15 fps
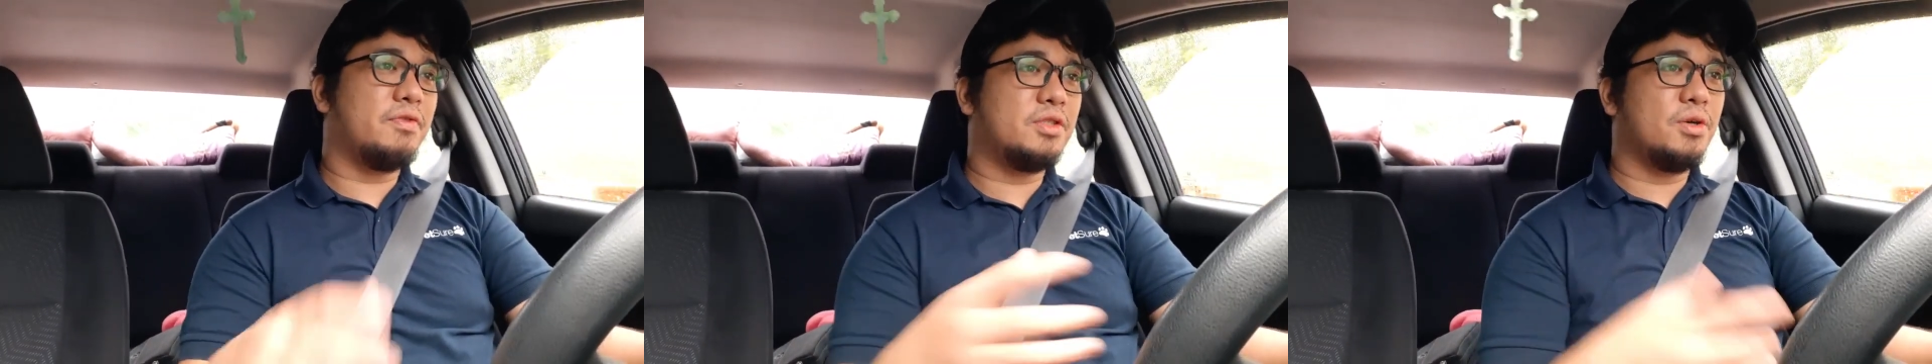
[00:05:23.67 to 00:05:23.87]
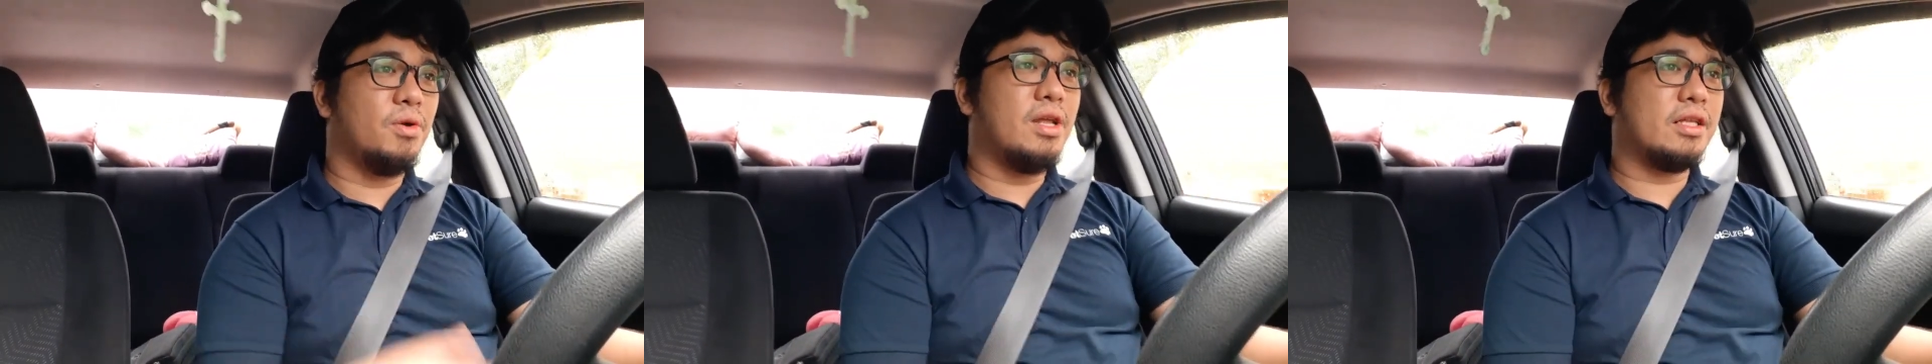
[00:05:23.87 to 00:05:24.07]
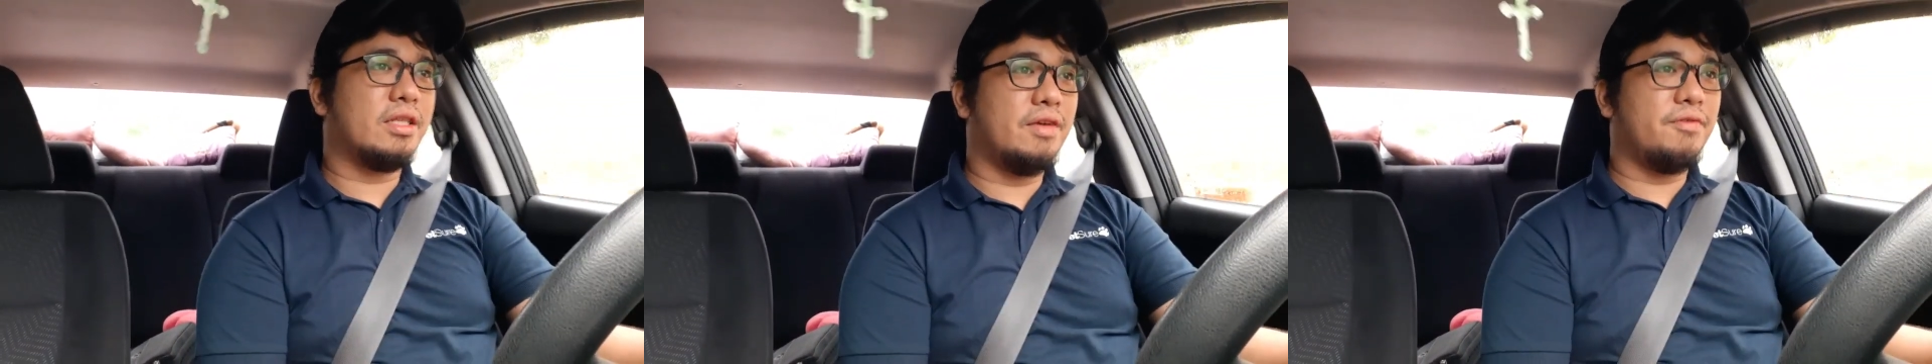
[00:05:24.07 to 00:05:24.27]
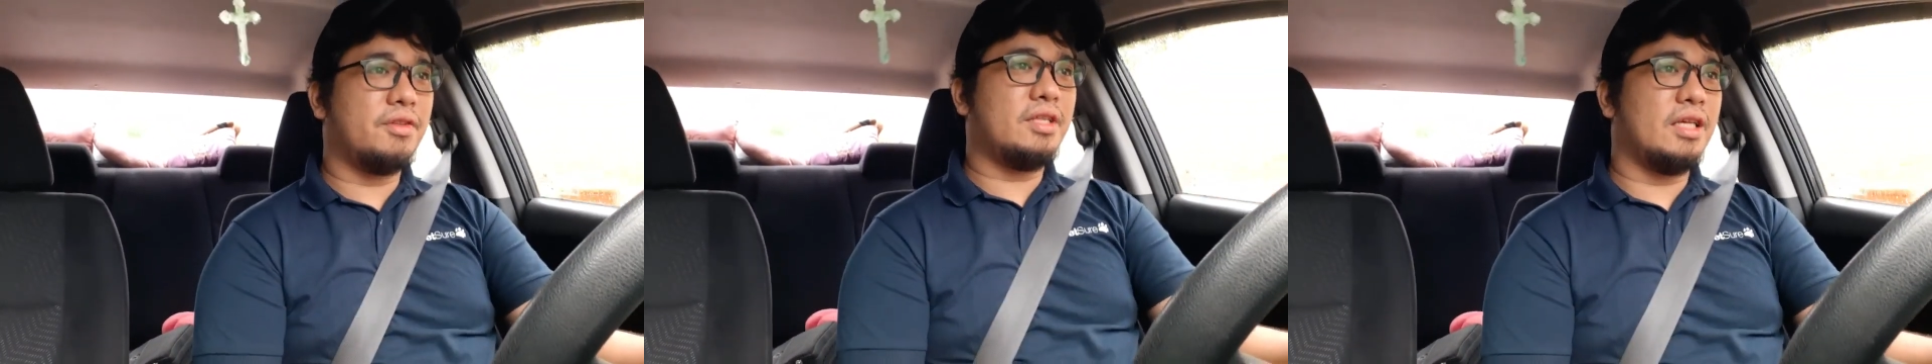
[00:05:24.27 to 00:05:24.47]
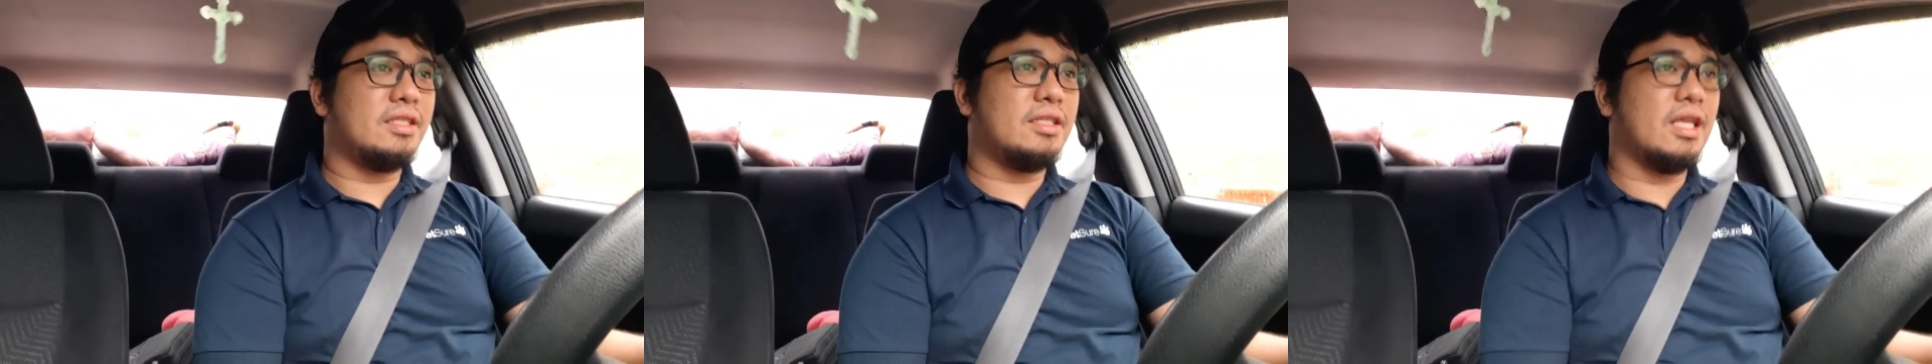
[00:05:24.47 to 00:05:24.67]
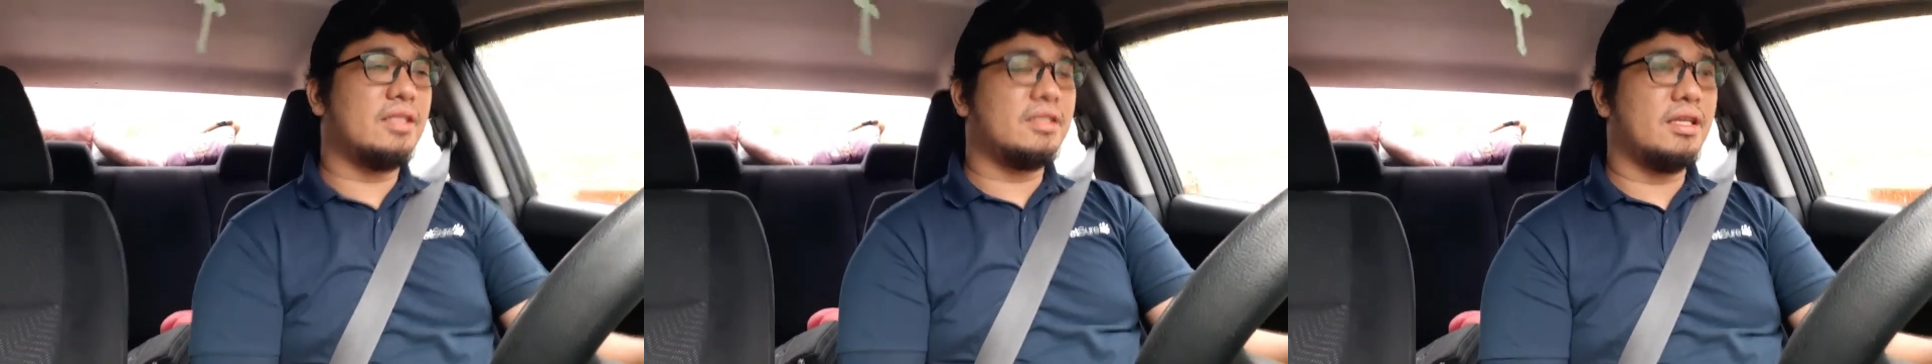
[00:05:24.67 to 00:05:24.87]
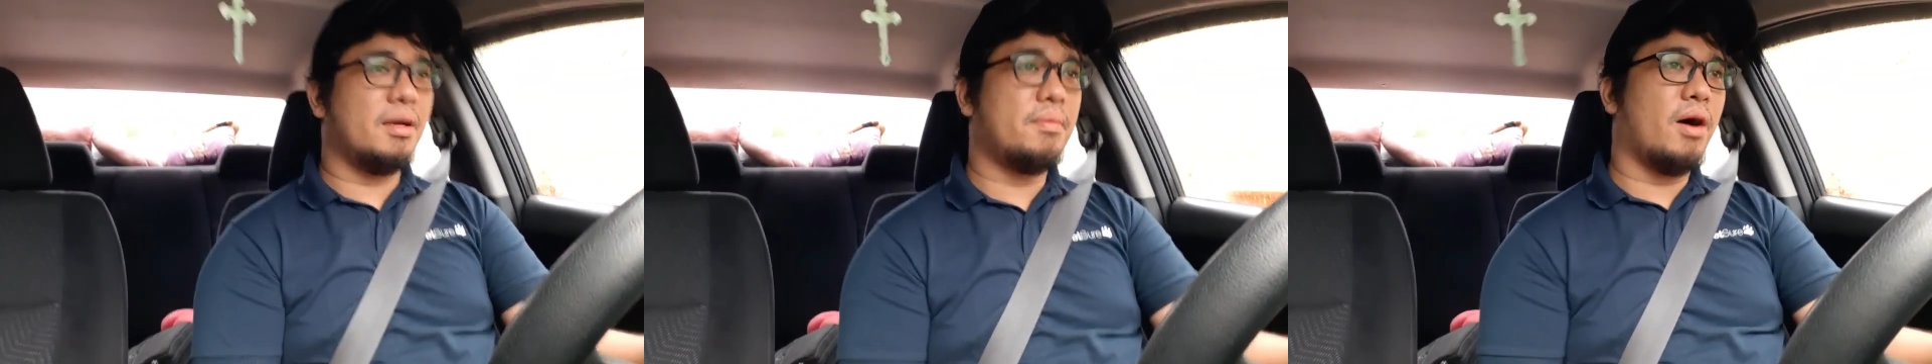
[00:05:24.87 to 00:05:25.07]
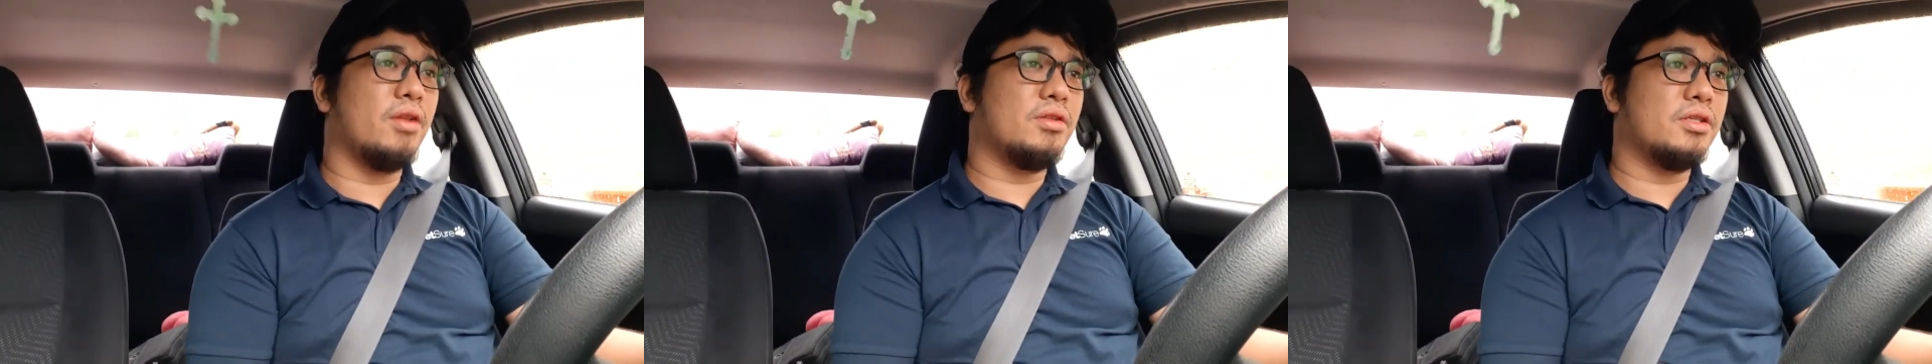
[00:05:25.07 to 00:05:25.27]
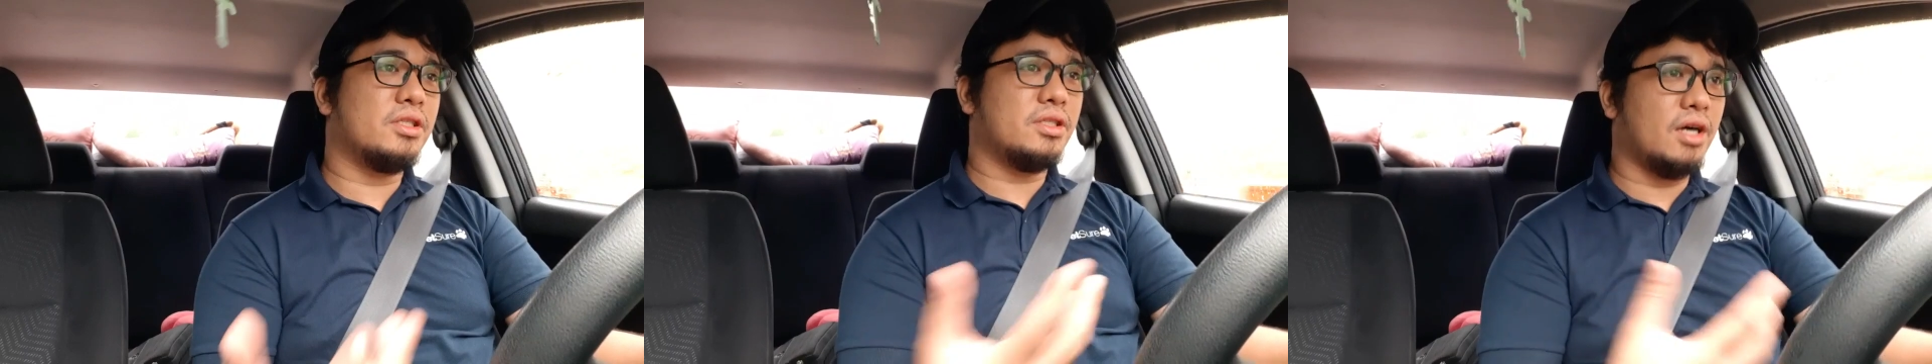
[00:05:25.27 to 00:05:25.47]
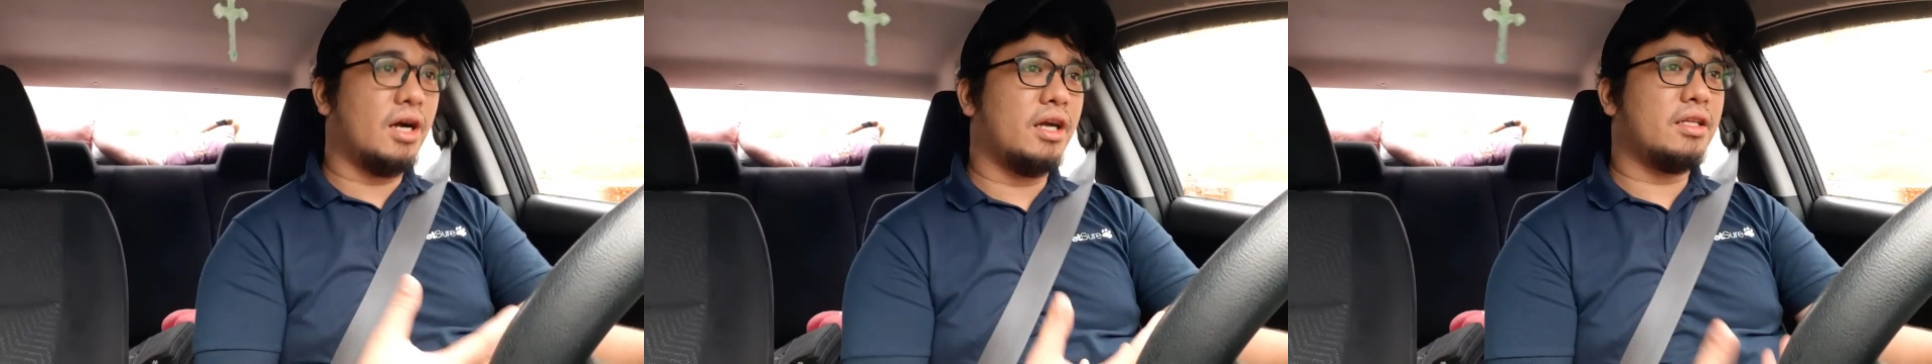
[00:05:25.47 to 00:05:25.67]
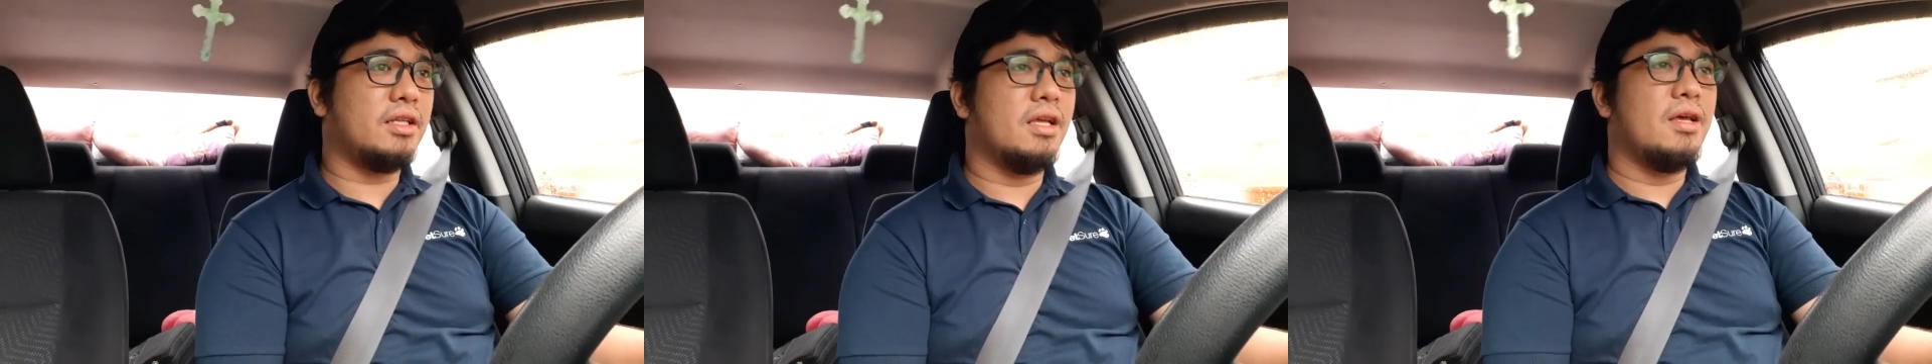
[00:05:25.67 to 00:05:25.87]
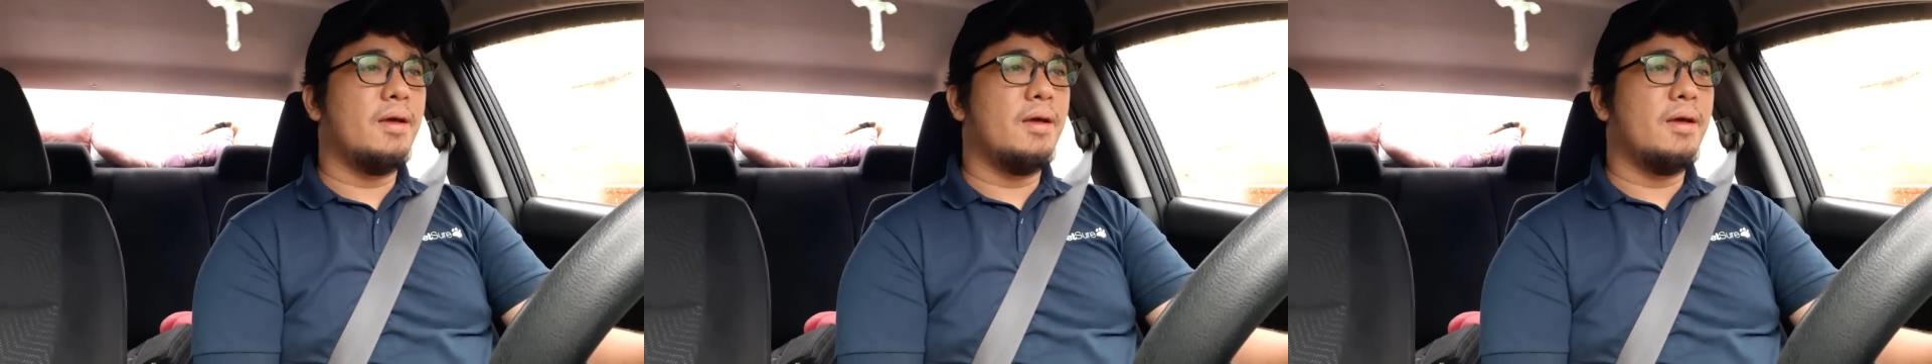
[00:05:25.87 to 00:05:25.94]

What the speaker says: school activities that's about to start,